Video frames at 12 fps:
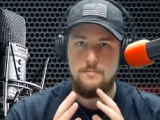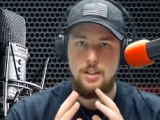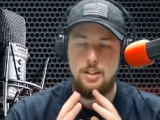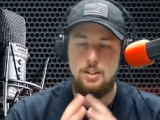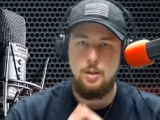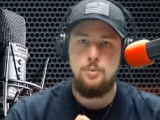
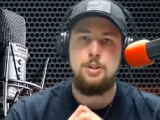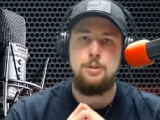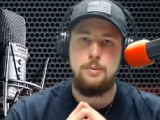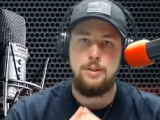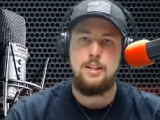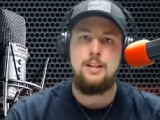Don't you
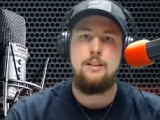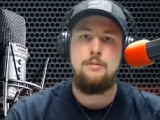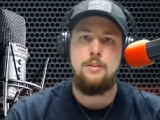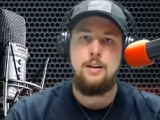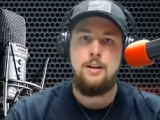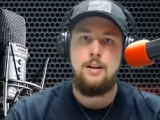
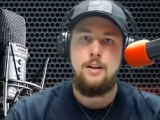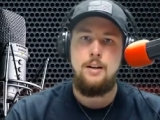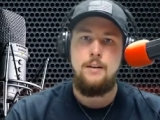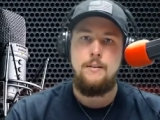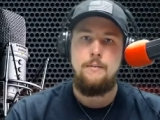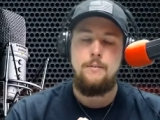believe
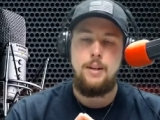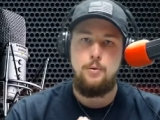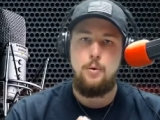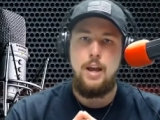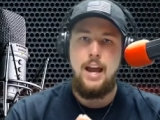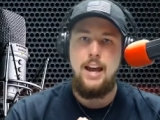that if
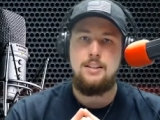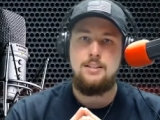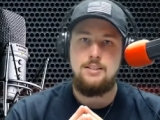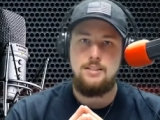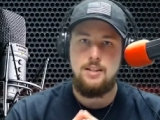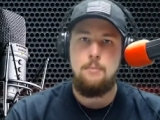we had
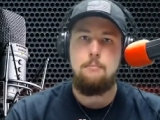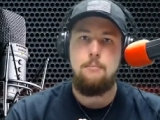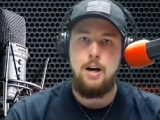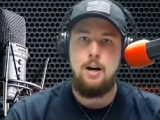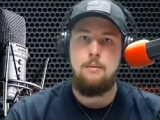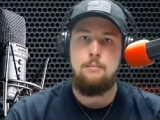some
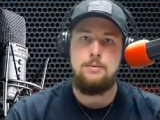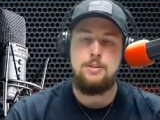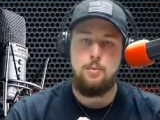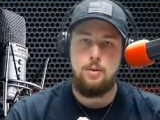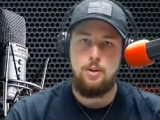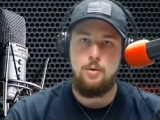moms
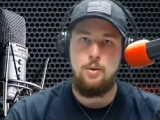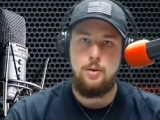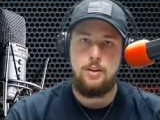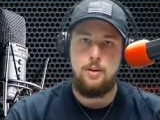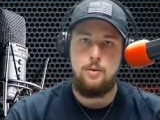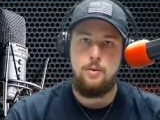that were doing what
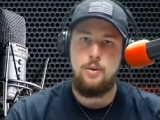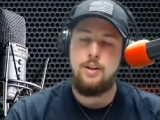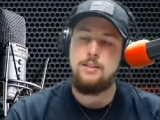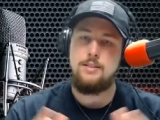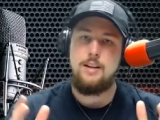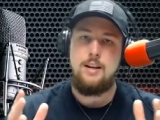they were doing,
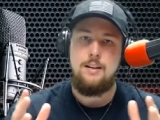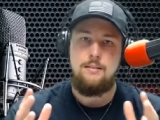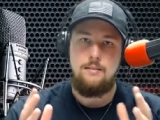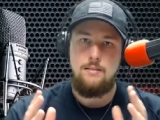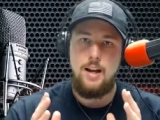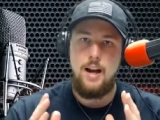because
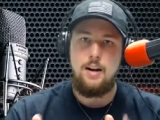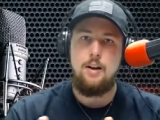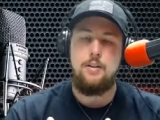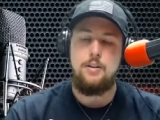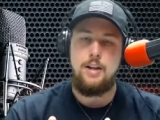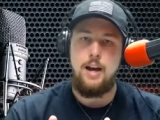not all
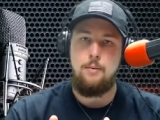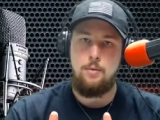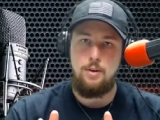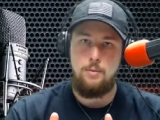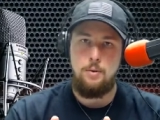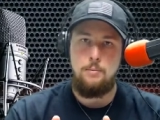the time
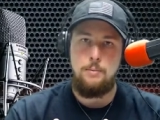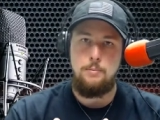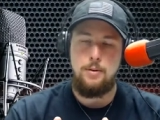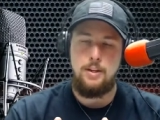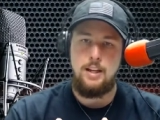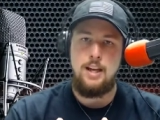when, when
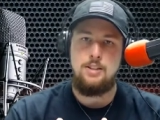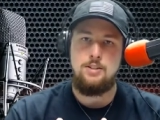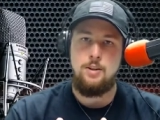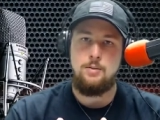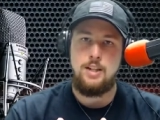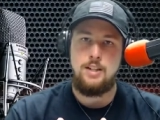people engage in
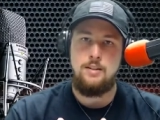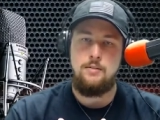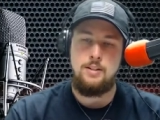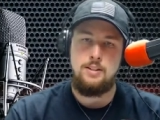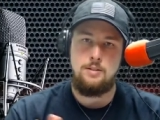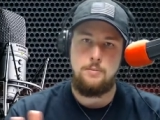those
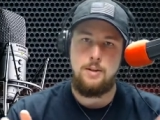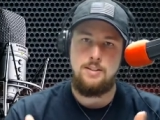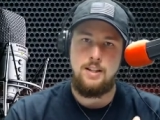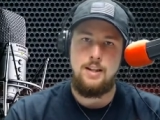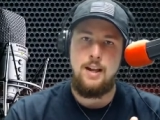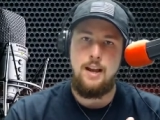activities is because
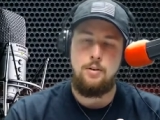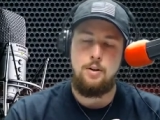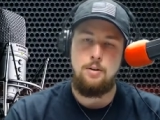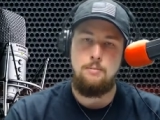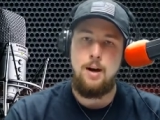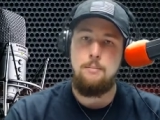they didn't have a
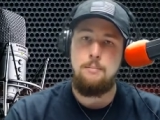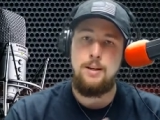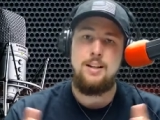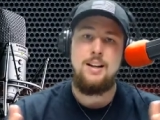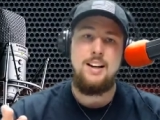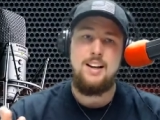good mom, but
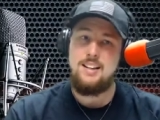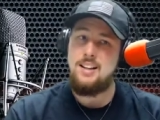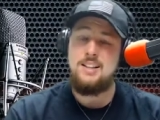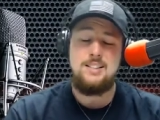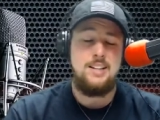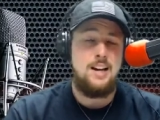a
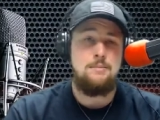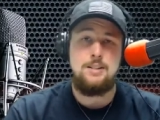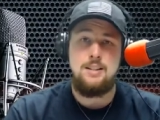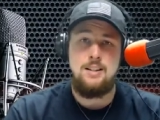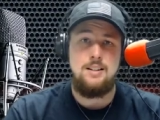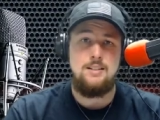lot of times
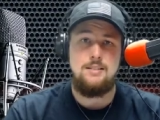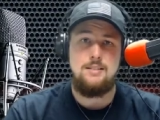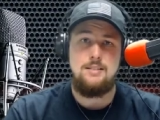it is.